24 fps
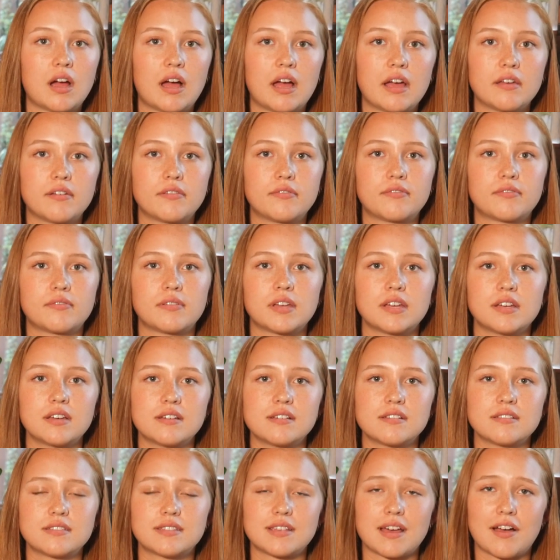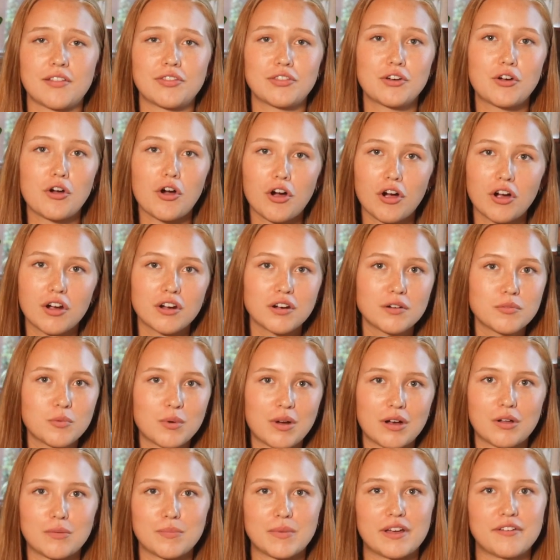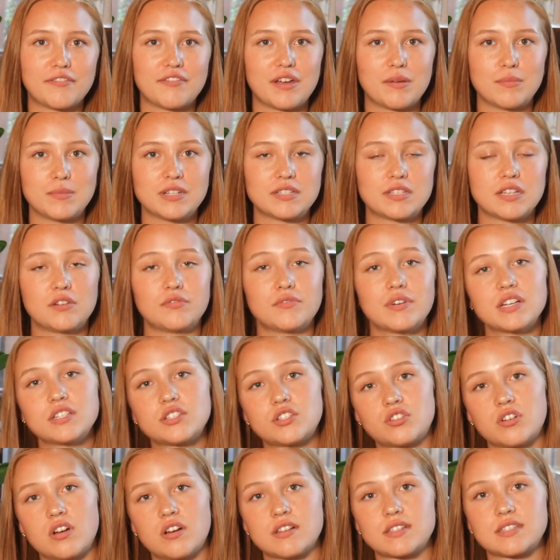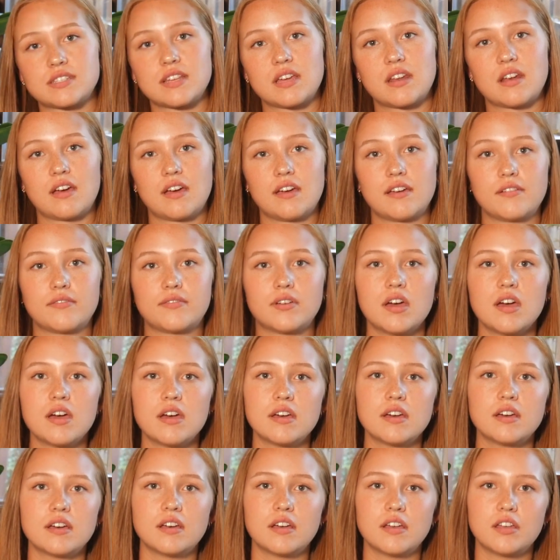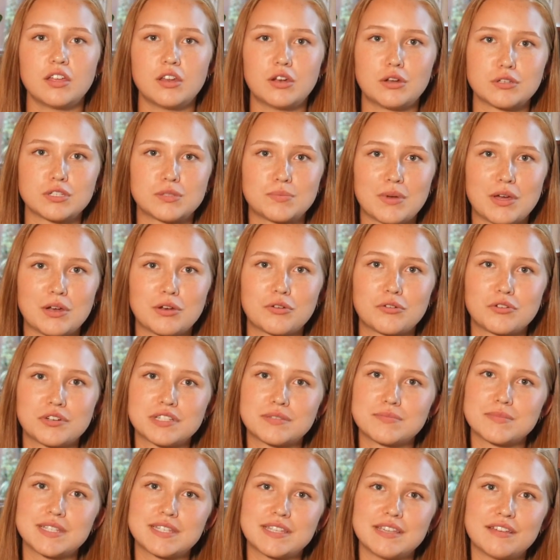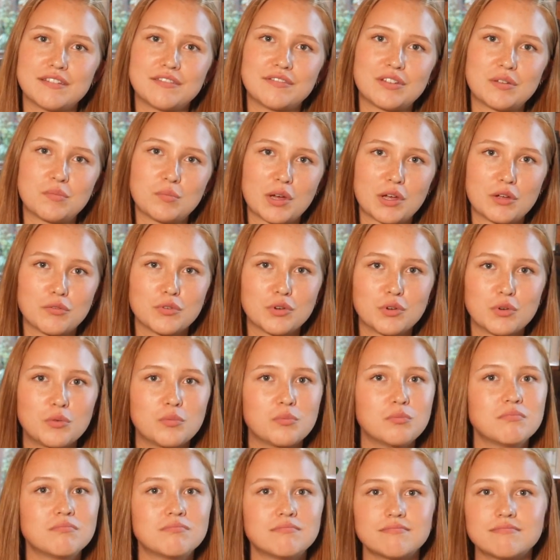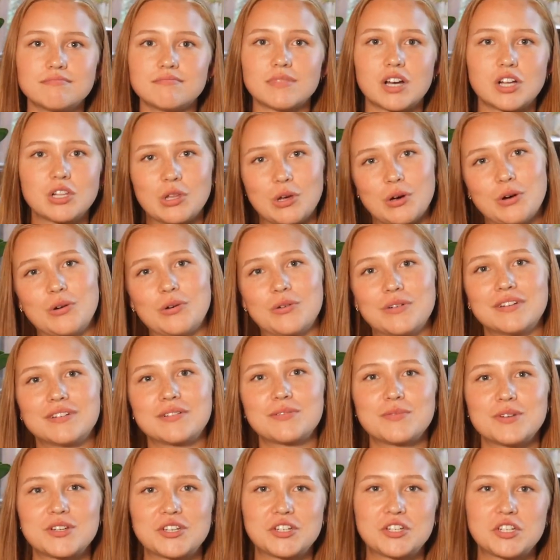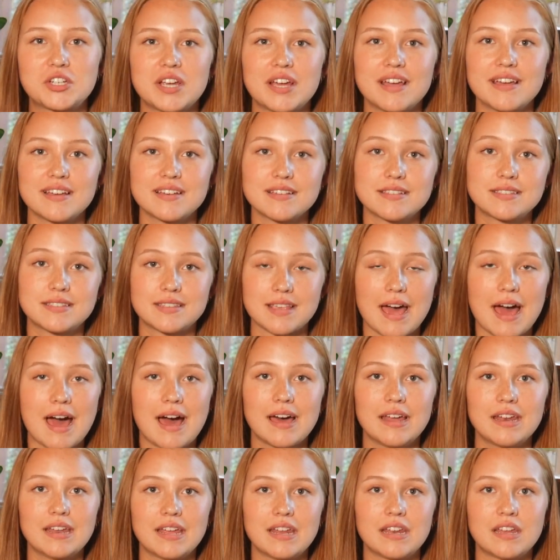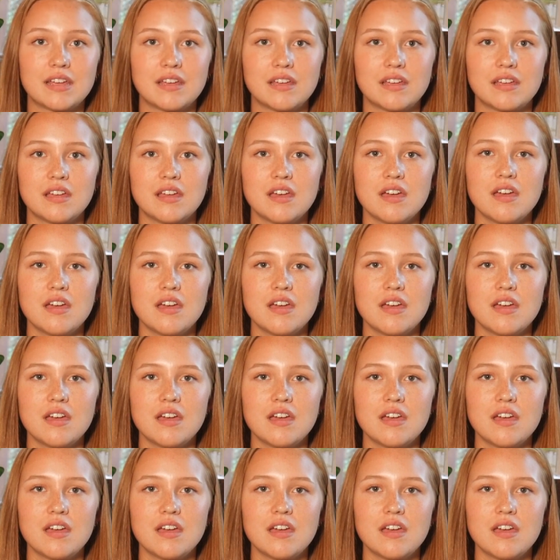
I've sat in the car while my family's in restaurants, and I've, you know, spent Christmas Eve in my room alone, which is sad, and